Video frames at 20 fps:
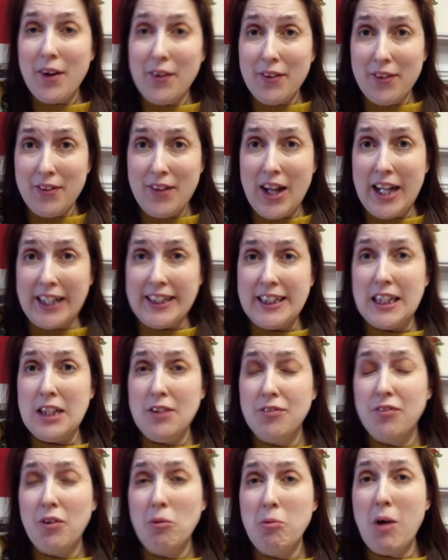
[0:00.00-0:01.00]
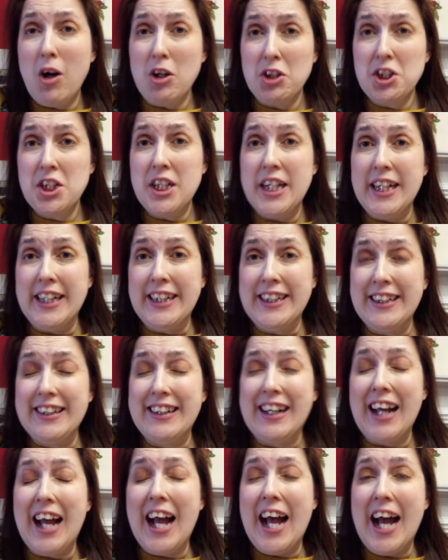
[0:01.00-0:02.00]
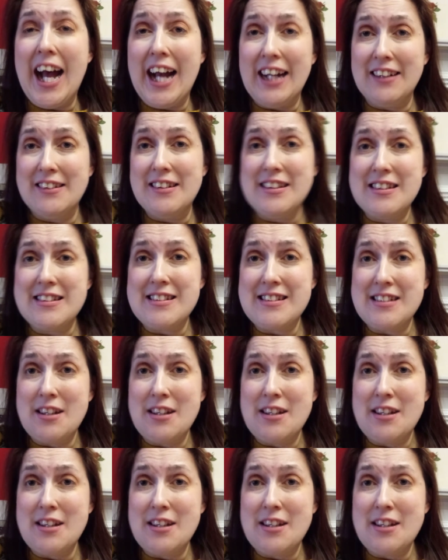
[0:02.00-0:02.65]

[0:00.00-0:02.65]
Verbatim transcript: thank you for watching, and